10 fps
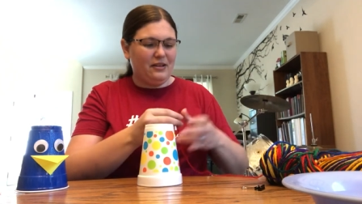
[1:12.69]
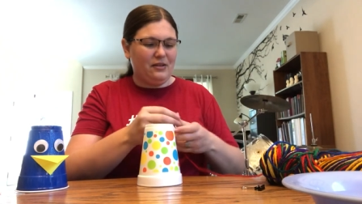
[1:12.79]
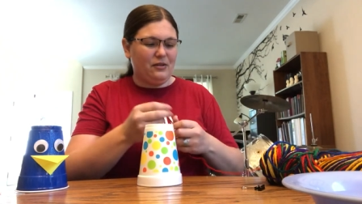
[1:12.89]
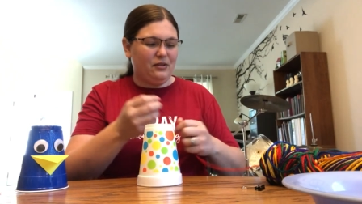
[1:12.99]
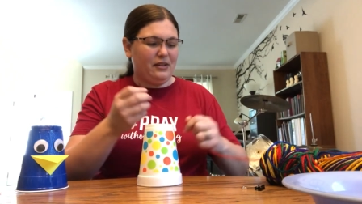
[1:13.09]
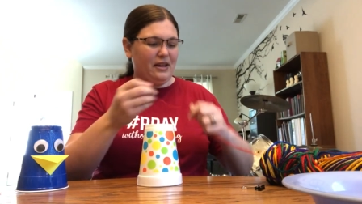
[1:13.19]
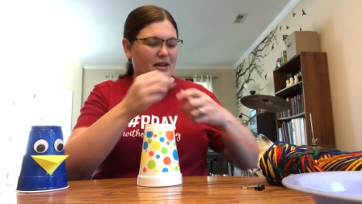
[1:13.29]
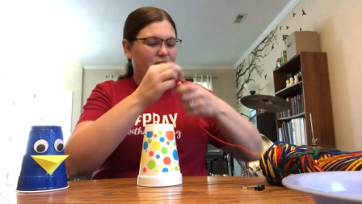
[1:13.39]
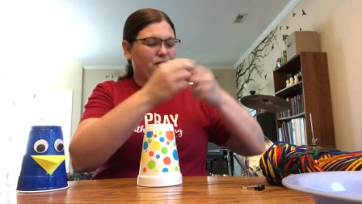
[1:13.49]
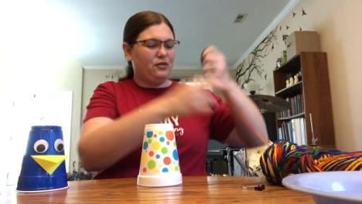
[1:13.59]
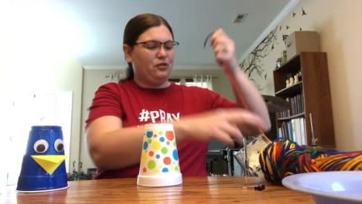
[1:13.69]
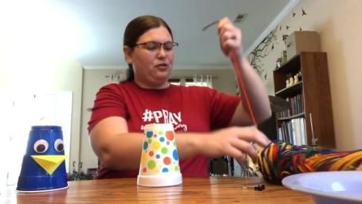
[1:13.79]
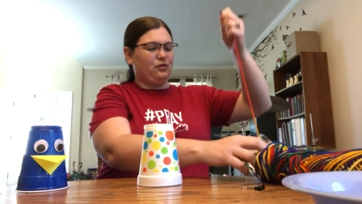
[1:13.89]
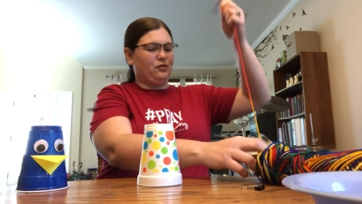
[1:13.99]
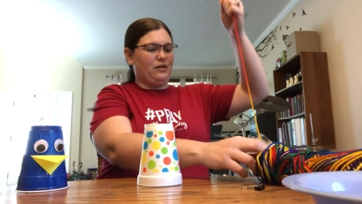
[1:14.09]
you take your
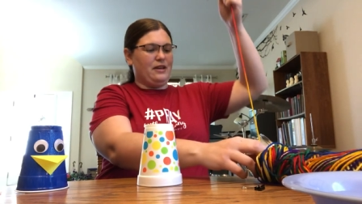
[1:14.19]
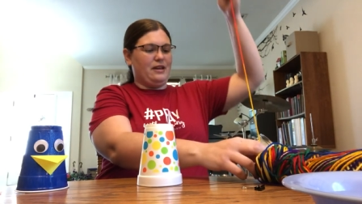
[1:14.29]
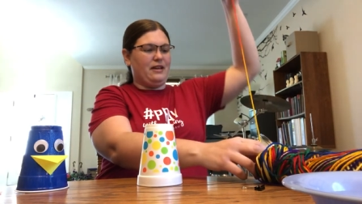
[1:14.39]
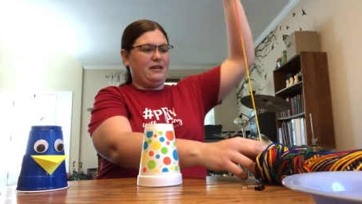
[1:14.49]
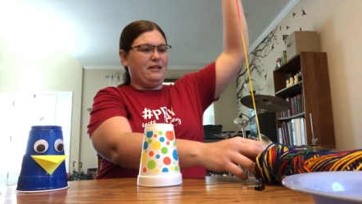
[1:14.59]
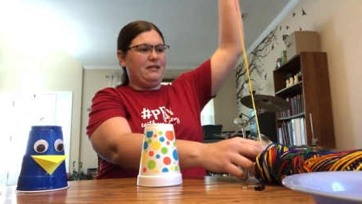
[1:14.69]
string